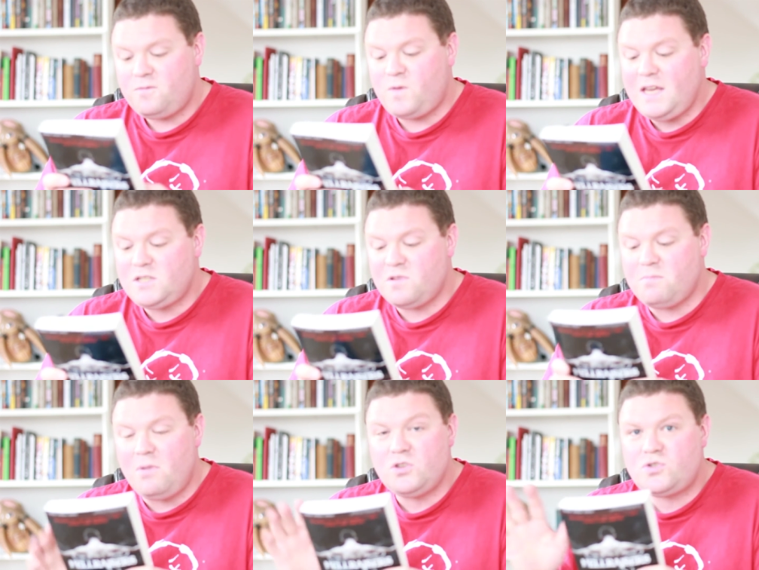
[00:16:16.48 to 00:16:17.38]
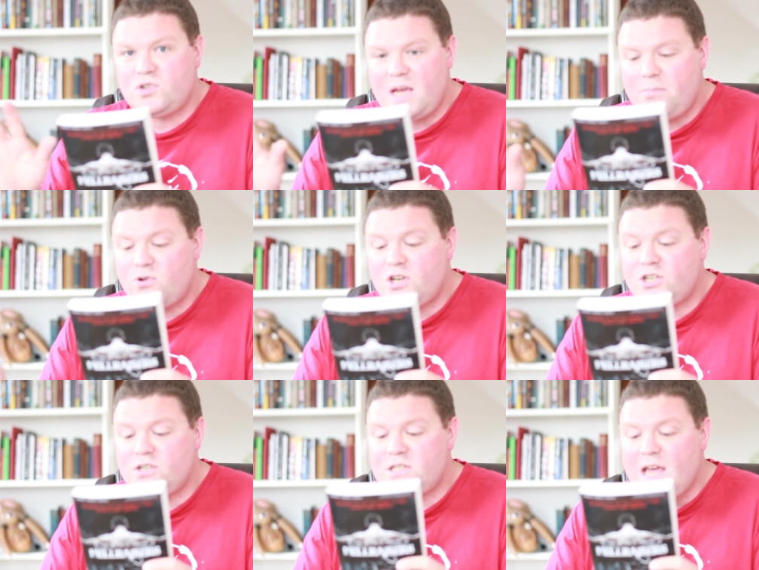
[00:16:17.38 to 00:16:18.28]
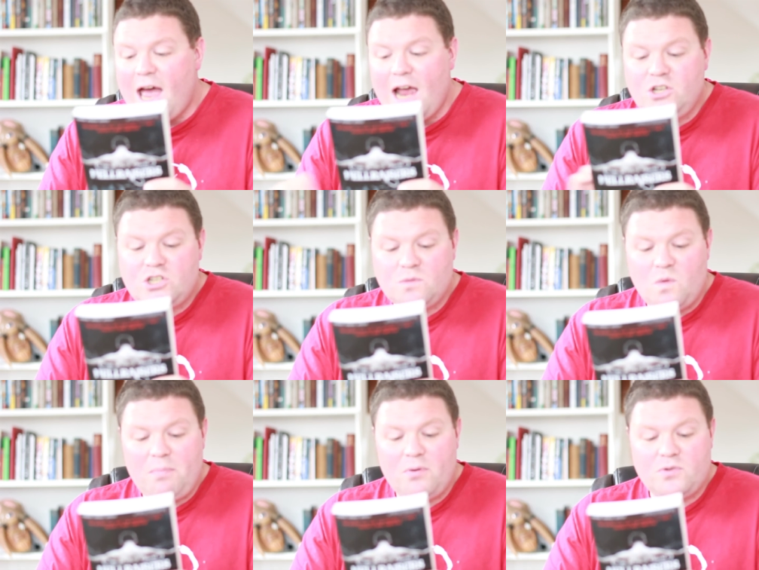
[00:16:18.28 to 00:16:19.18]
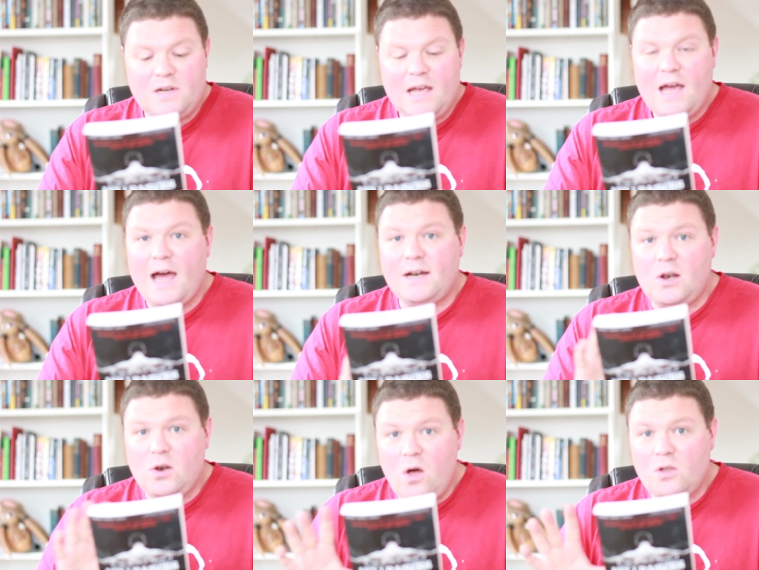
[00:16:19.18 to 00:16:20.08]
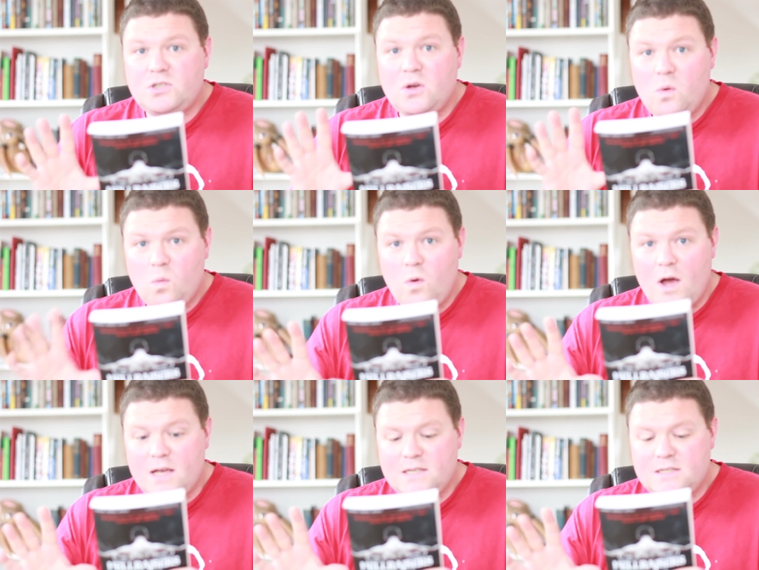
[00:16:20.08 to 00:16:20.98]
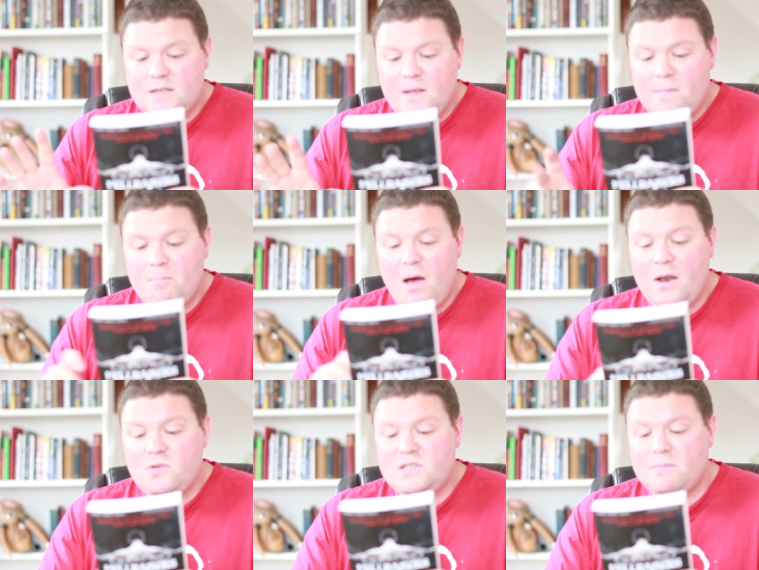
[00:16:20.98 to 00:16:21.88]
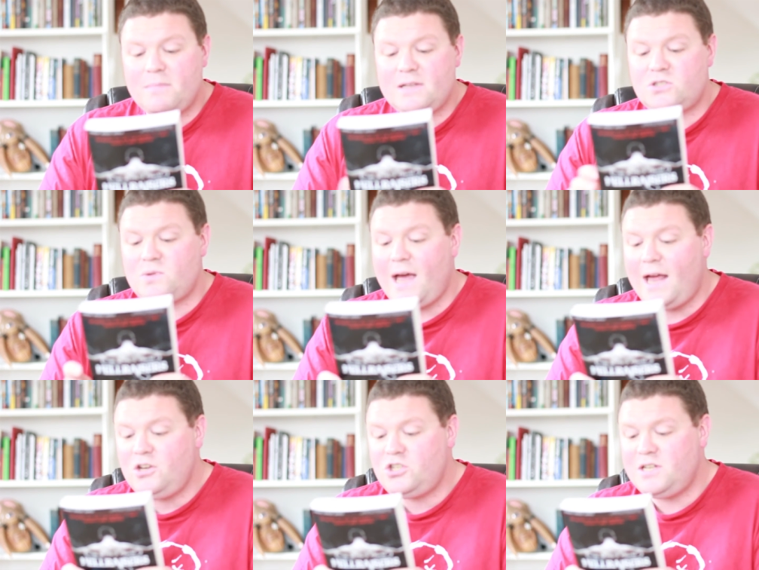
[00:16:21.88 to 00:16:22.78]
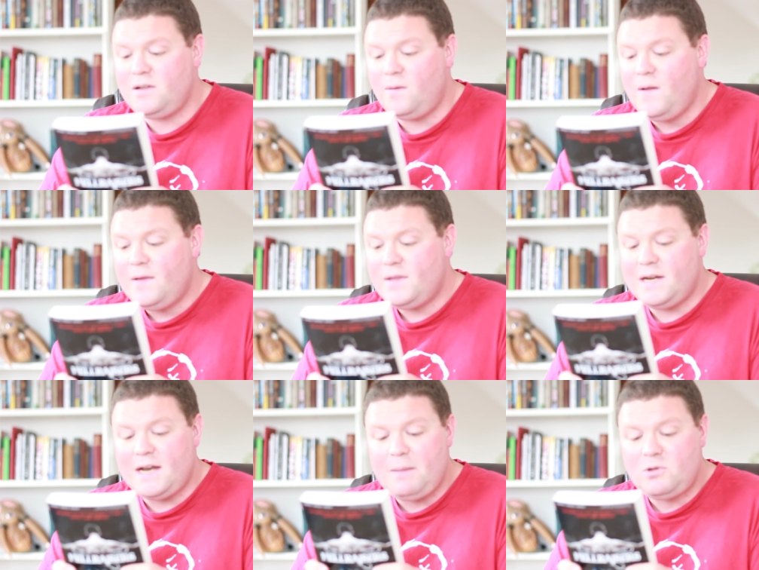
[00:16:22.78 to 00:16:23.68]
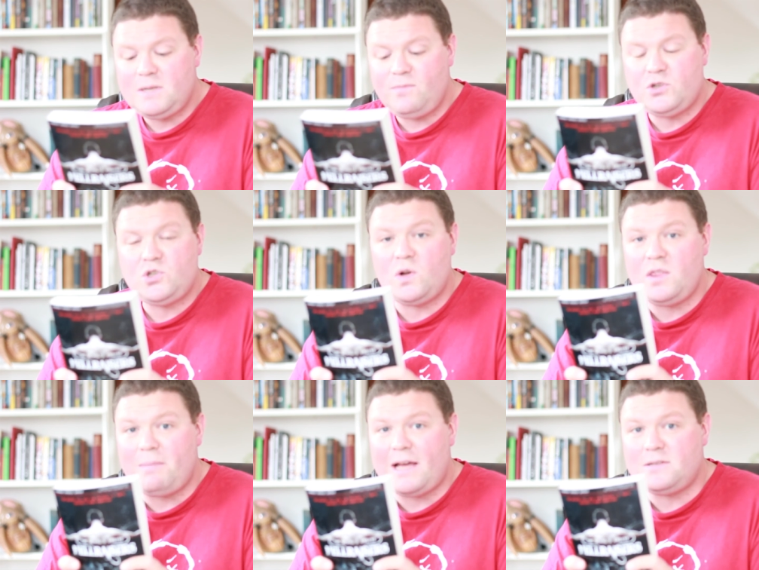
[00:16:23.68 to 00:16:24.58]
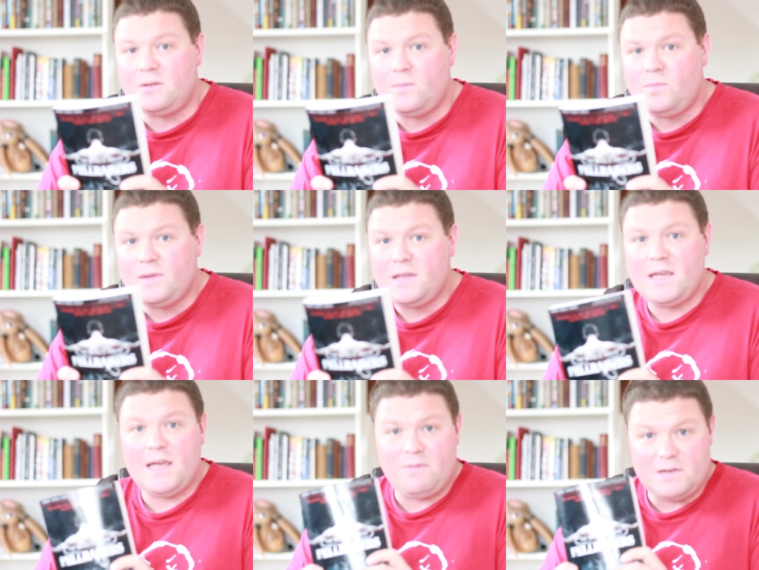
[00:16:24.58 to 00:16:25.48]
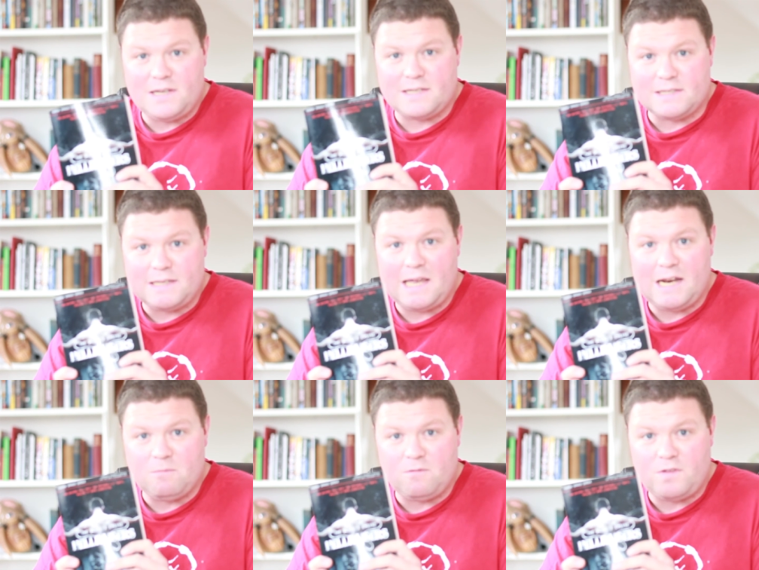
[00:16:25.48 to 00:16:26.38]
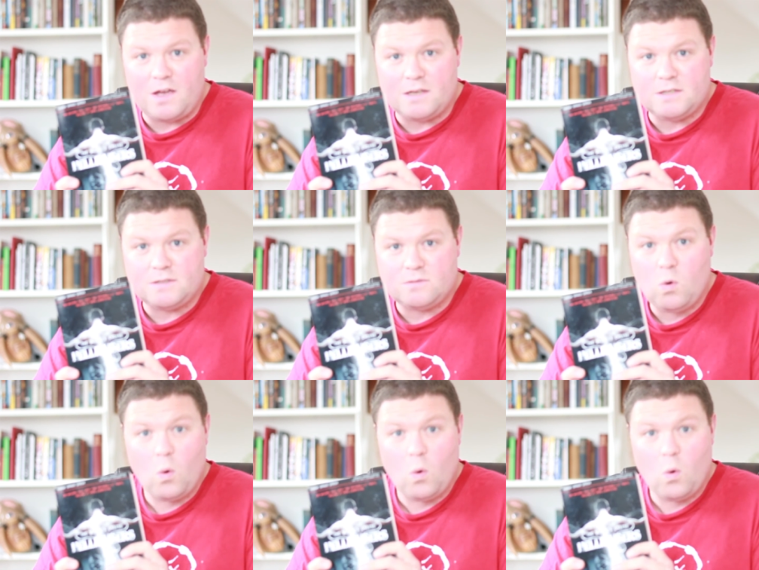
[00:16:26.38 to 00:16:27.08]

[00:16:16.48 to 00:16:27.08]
Faced with monstrous apparitions, ancient weaponry, and a lot worse, Marlo submits to a hellish deal that enables him to join the battle if it doesn't kill him first.